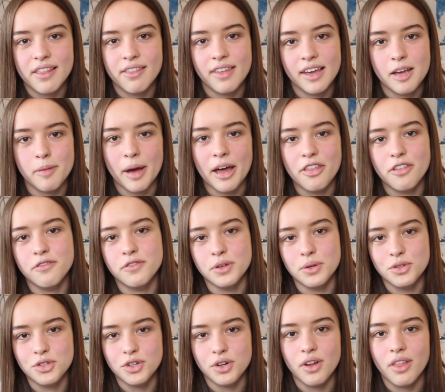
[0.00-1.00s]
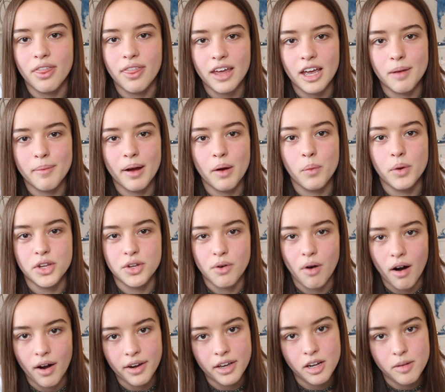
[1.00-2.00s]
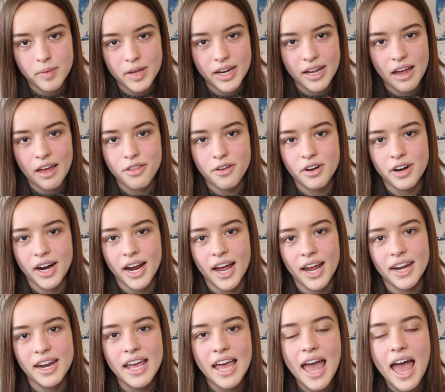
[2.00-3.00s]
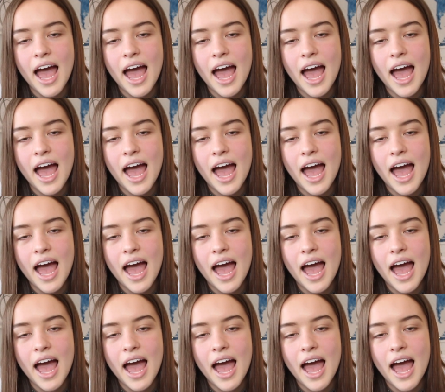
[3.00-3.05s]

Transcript: think about the future and think about when you are going to be together again.